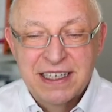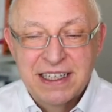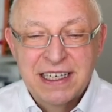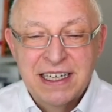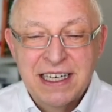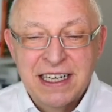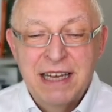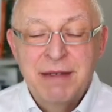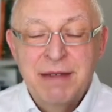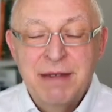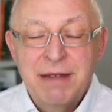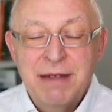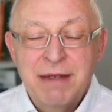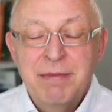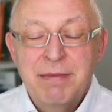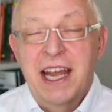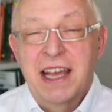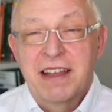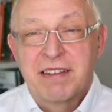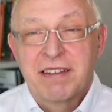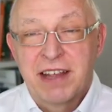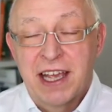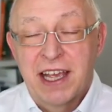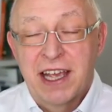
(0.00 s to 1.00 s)
limit and
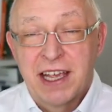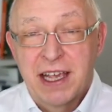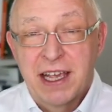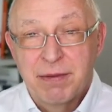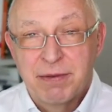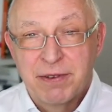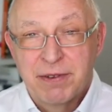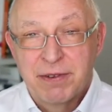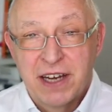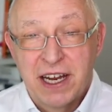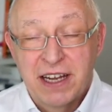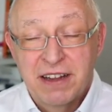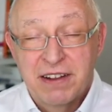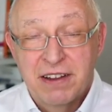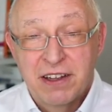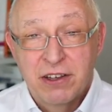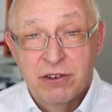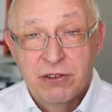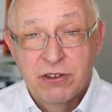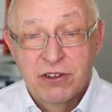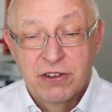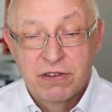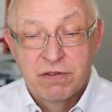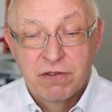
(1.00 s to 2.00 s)
encapsulate the
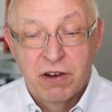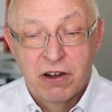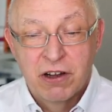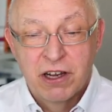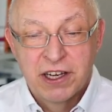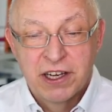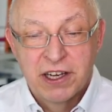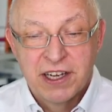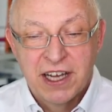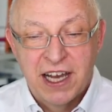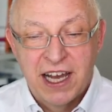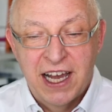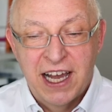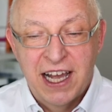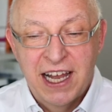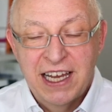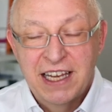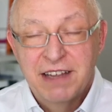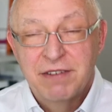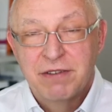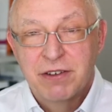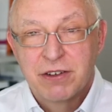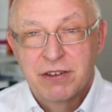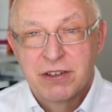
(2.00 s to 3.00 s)
use of volatile
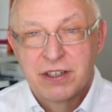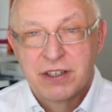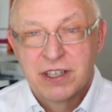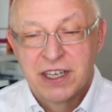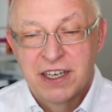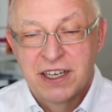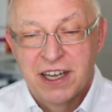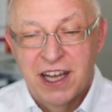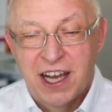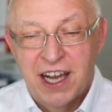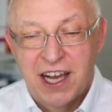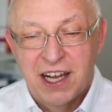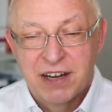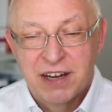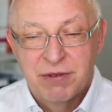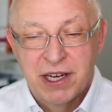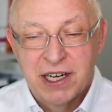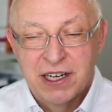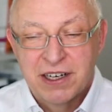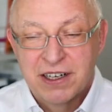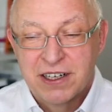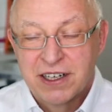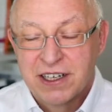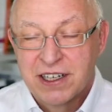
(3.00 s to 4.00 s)
if you're in a
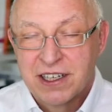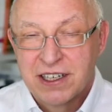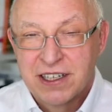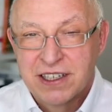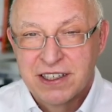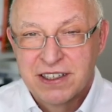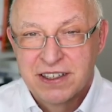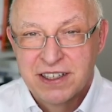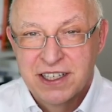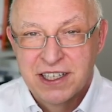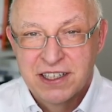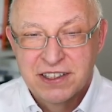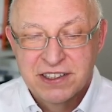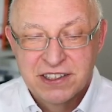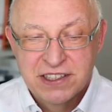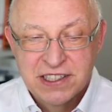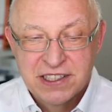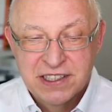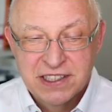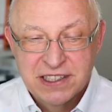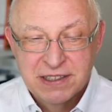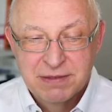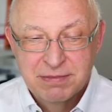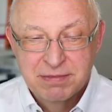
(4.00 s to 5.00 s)
hardware near
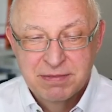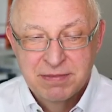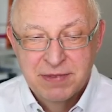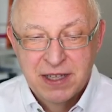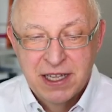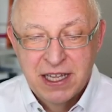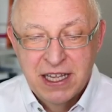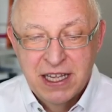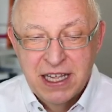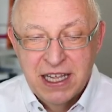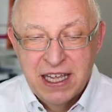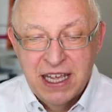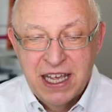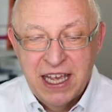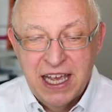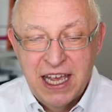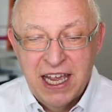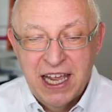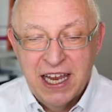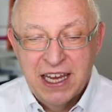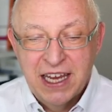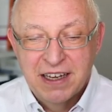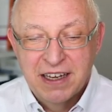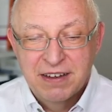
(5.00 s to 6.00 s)
system,
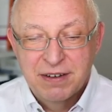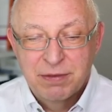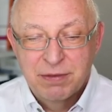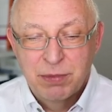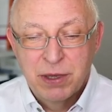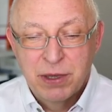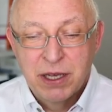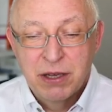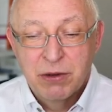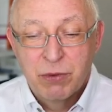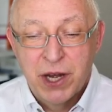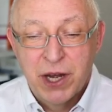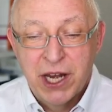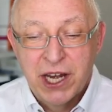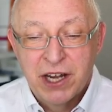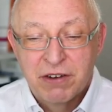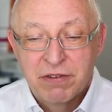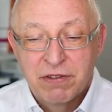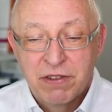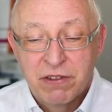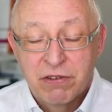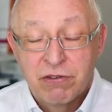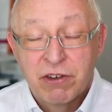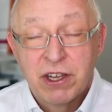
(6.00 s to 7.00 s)
and be aware
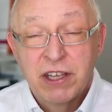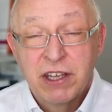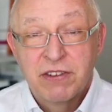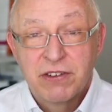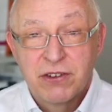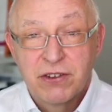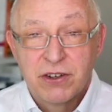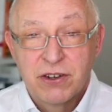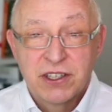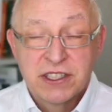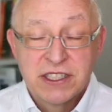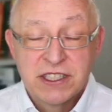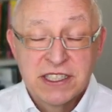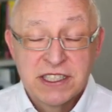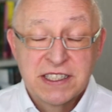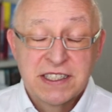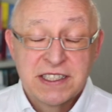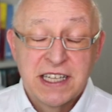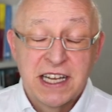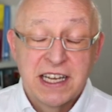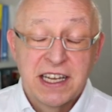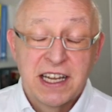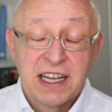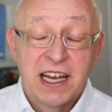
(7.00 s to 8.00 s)
of the resources
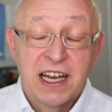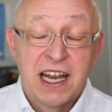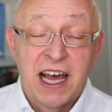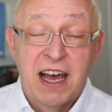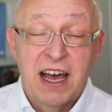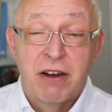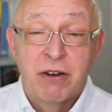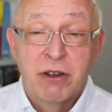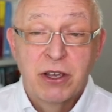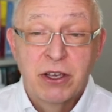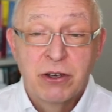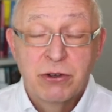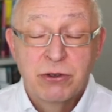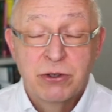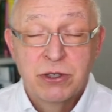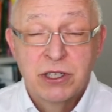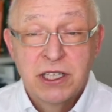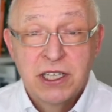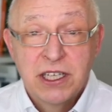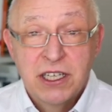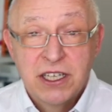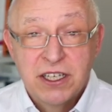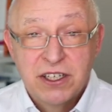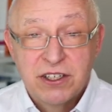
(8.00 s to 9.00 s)
that allow you
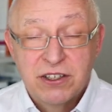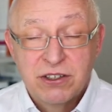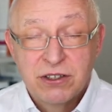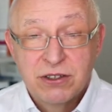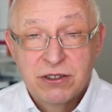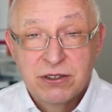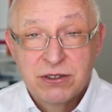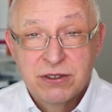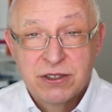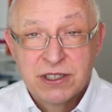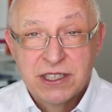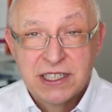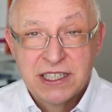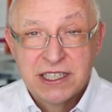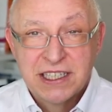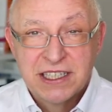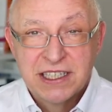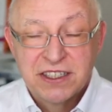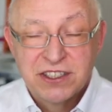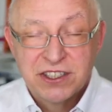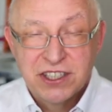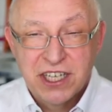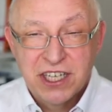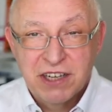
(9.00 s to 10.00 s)

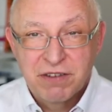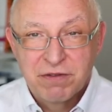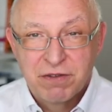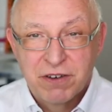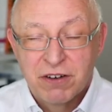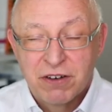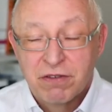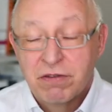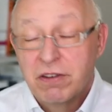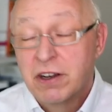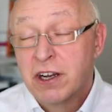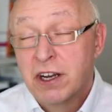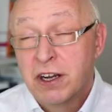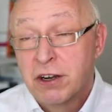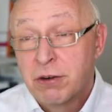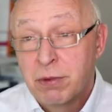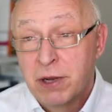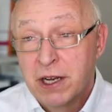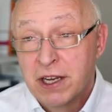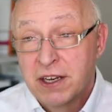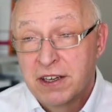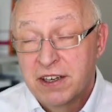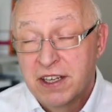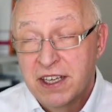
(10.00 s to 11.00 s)
to check for
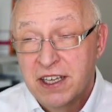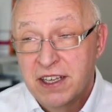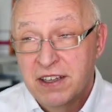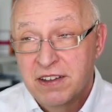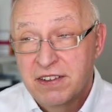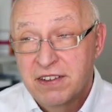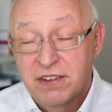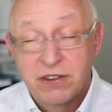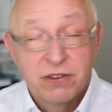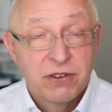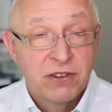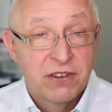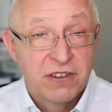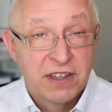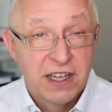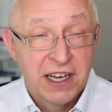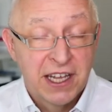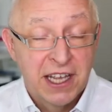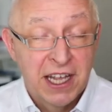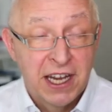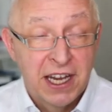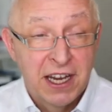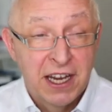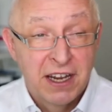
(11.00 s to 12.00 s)
vulnerabilities. Use
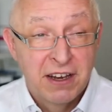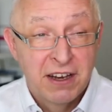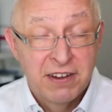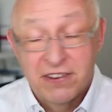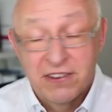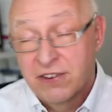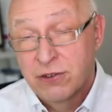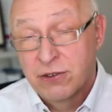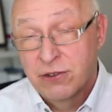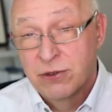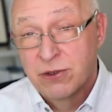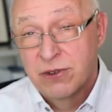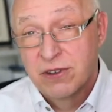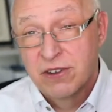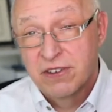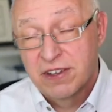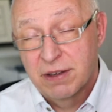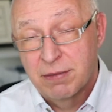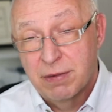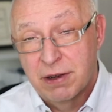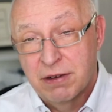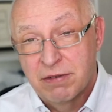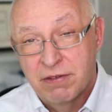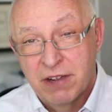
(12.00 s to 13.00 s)
static analysis tools.
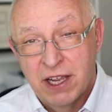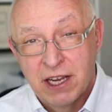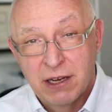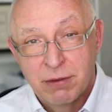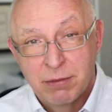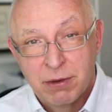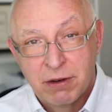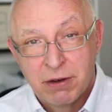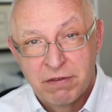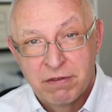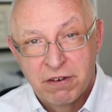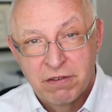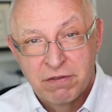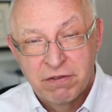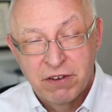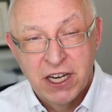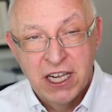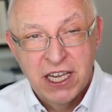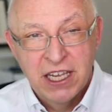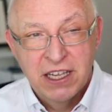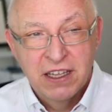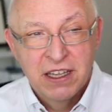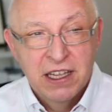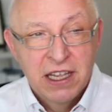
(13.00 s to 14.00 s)
Some are available for
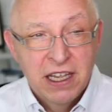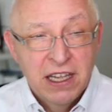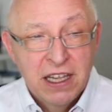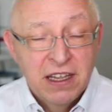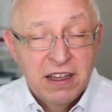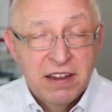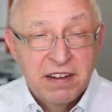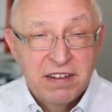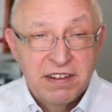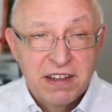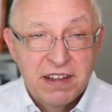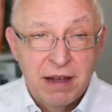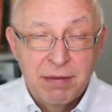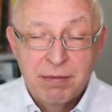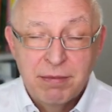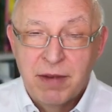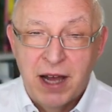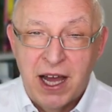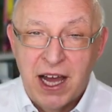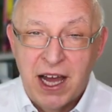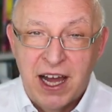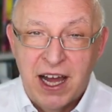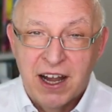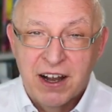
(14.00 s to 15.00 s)
free, some
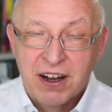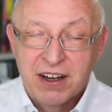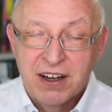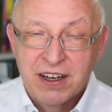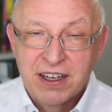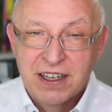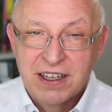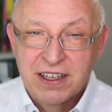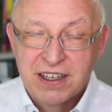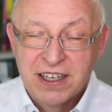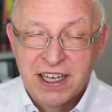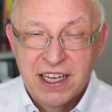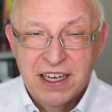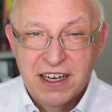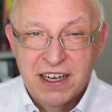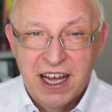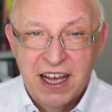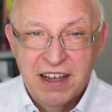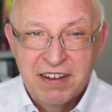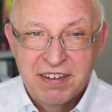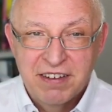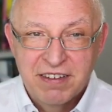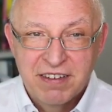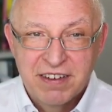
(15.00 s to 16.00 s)
are need
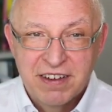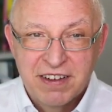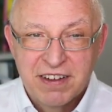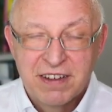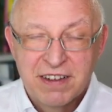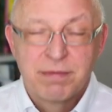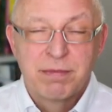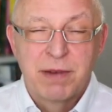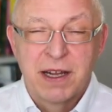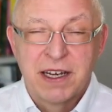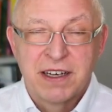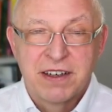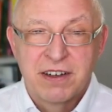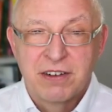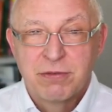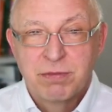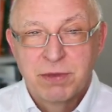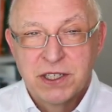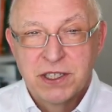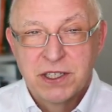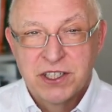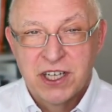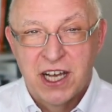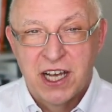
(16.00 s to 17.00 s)
licenses, but don't
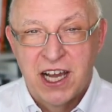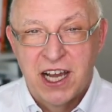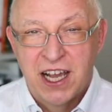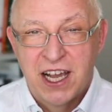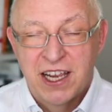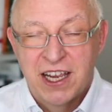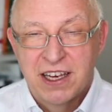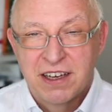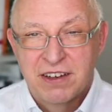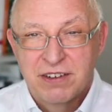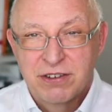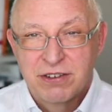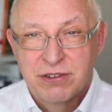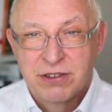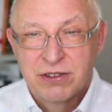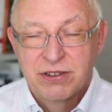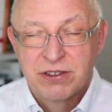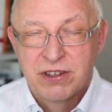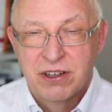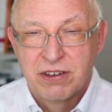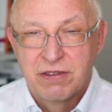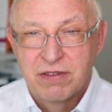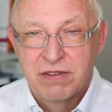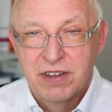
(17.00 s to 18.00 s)
be shy to
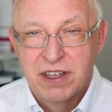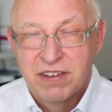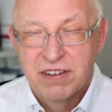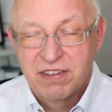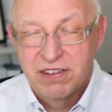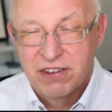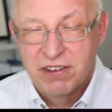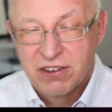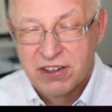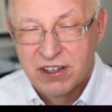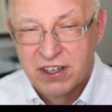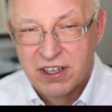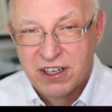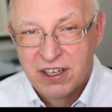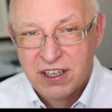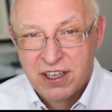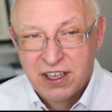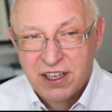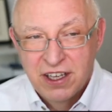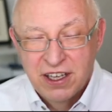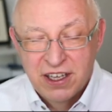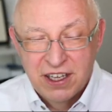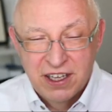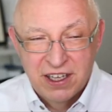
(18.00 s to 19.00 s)
convince your
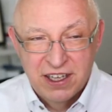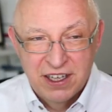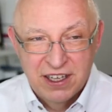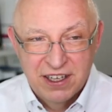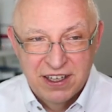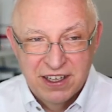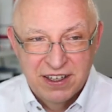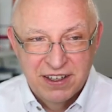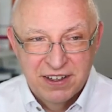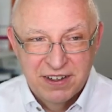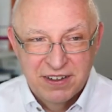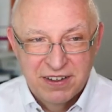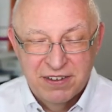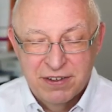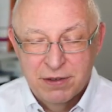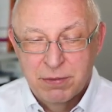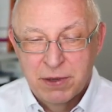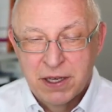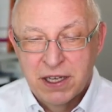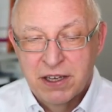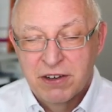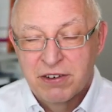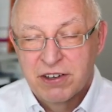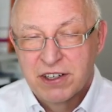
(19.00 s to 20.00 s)

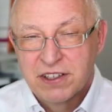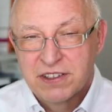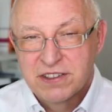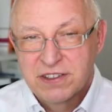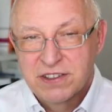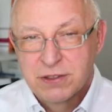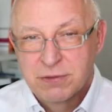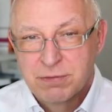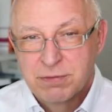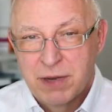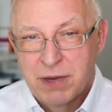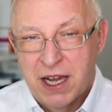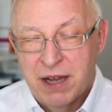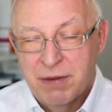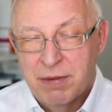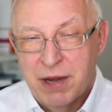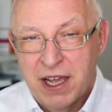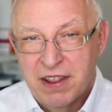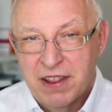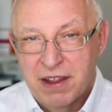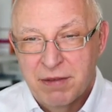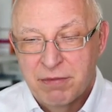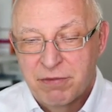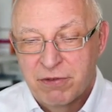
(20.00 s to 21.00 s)
superiors to
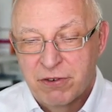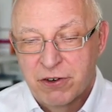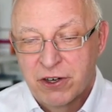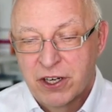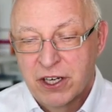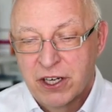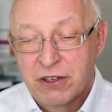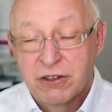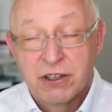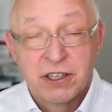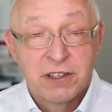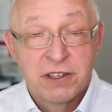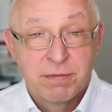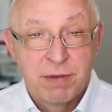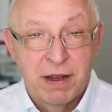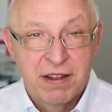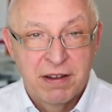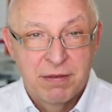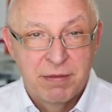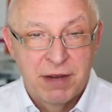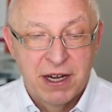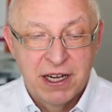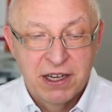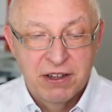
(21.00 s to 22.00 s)
buy them for you or spend
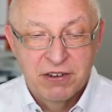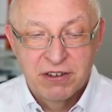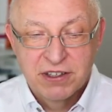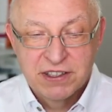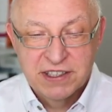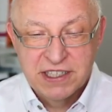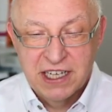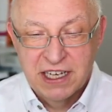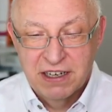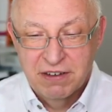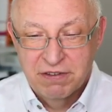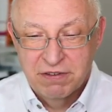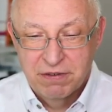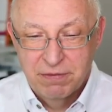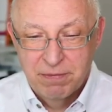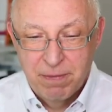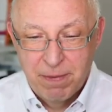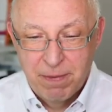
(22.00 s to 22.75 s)
the money yourself.